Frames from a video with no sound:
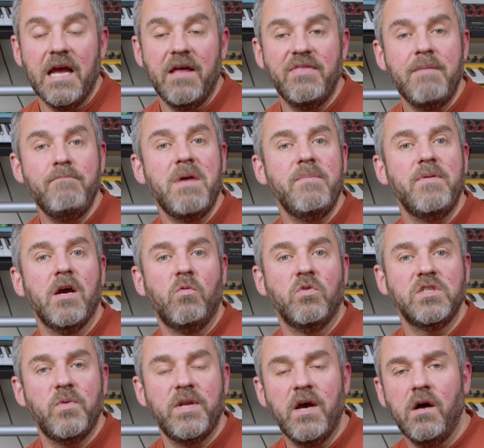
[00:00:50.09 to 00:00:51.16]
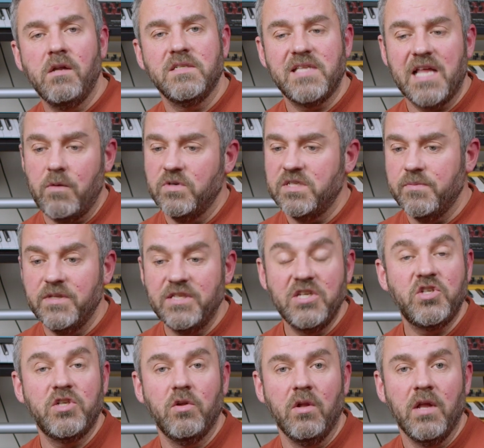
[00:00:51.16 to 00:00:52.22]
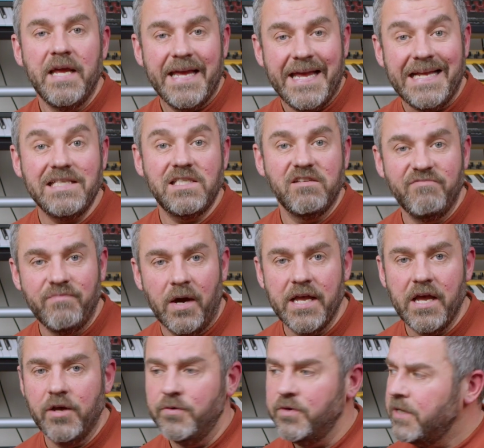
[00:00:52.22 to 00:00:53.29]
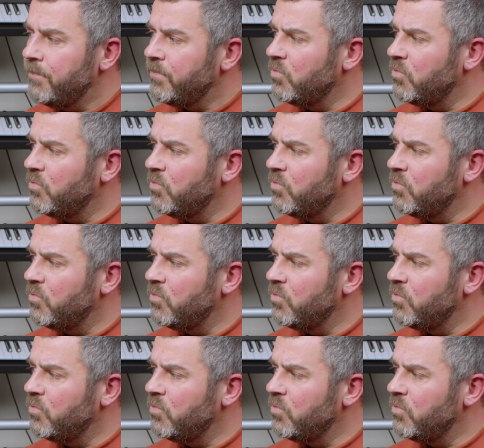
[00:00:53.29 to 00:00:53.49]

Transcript: and then maybe I want to enhance that with some additional hits of my own,